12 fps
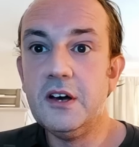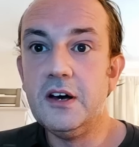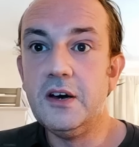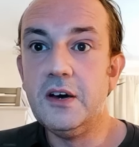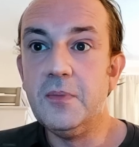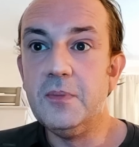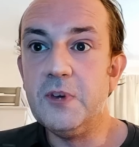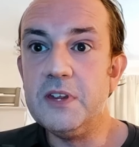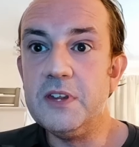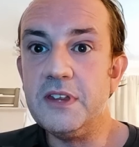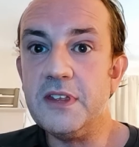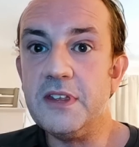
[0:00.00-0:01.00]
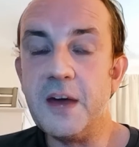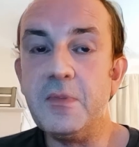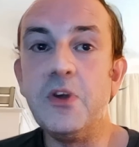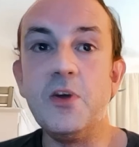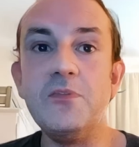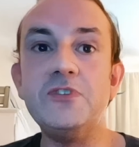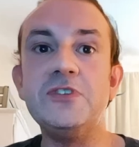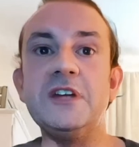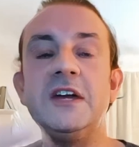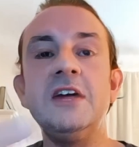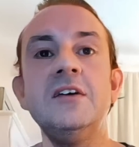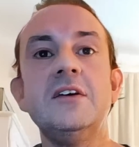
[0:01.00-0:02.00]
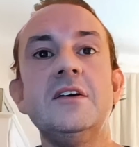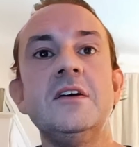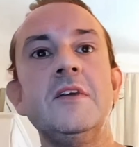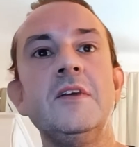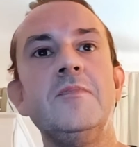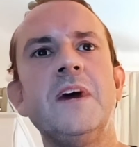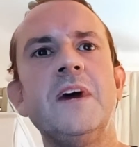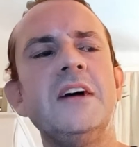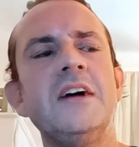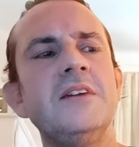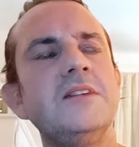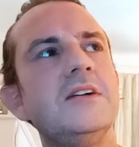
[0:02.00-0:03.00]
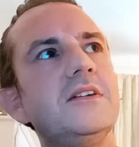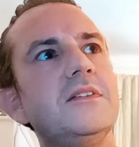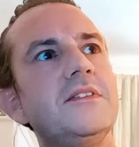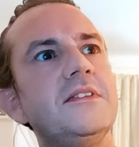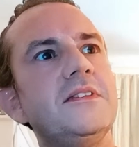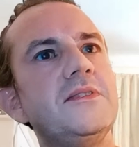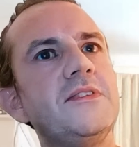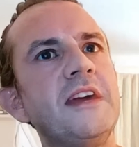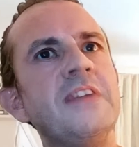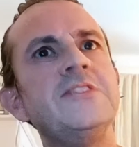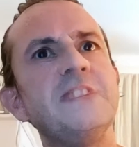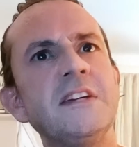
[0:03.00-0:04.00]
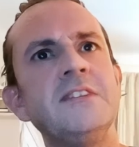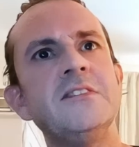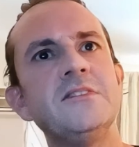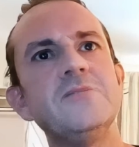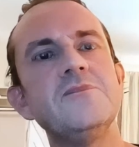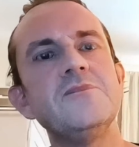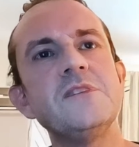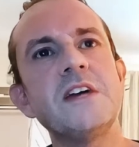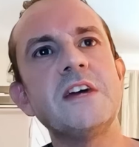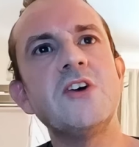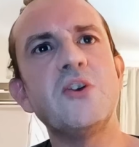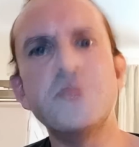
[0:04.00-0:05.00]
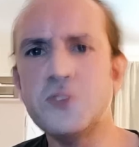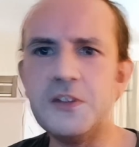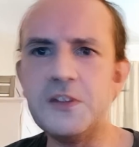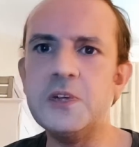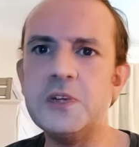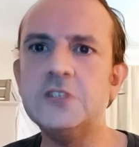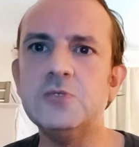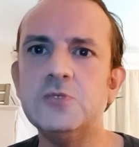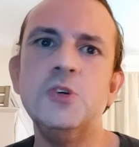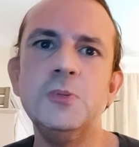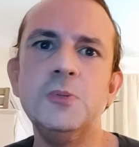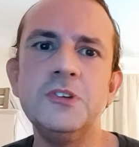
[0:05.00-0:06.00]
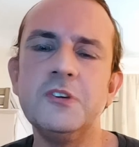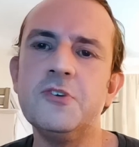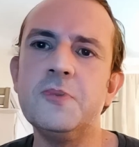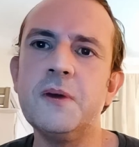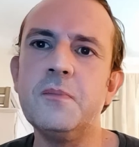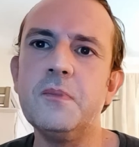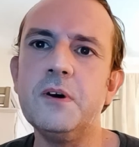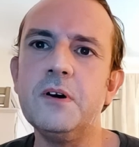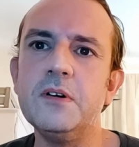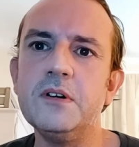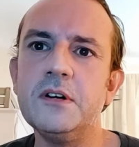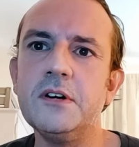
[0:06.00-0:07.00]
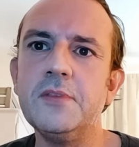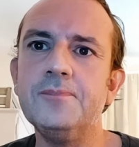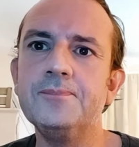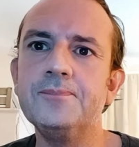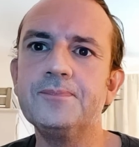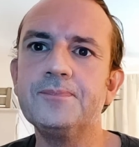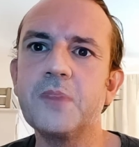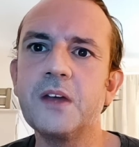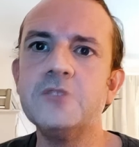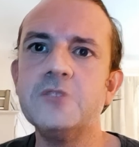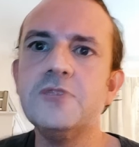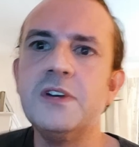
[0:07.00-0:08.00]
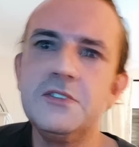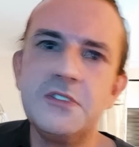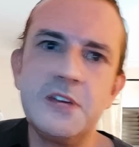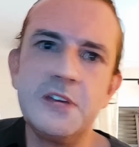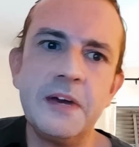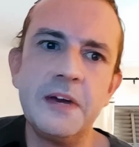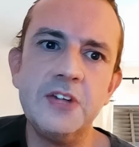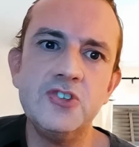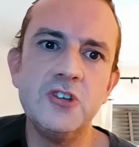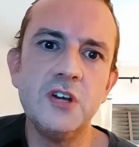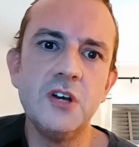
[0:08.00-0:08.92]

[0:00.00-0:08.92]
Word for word: um, do anything there. But obviously, um, I, I, things did kick off. So there were little rumors, I remember. Um, I had a friend the same age.